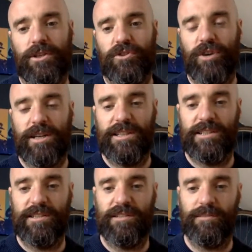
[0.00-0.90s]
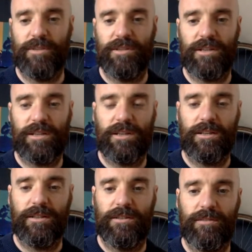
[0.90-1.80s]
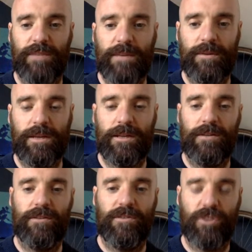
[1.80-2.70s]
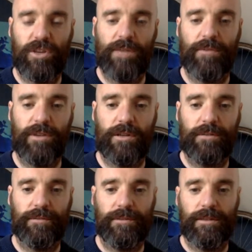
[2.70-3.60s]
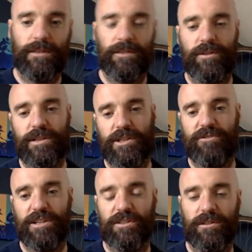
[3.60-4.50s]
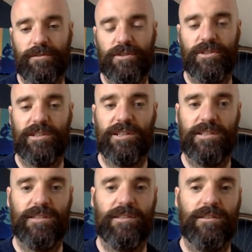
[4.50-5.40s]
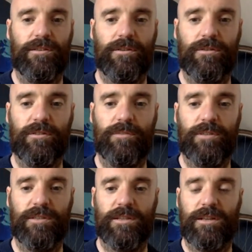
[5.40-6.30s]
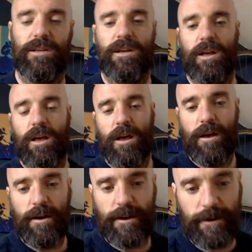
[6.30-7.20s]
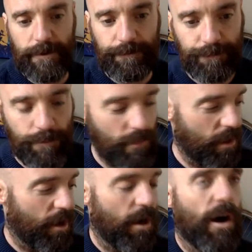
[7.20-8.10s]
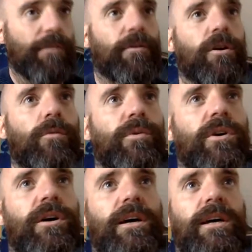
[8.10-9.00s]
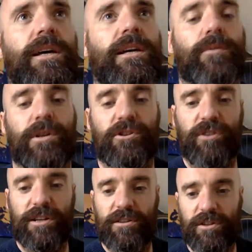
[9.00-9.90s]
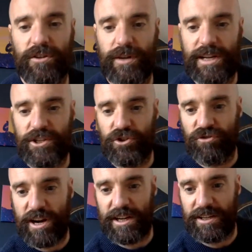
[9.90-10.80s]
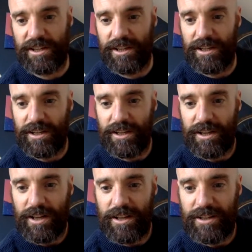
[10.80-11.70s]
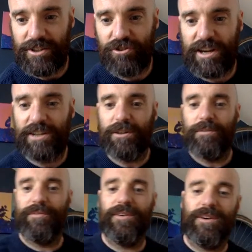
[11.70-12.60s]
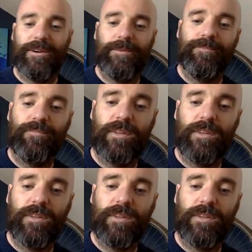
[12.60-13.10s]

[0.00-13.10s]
try and listen to some music. So maybe turn everything off, turn your distractions off, and just listen to some music. We're going to try and do a track of the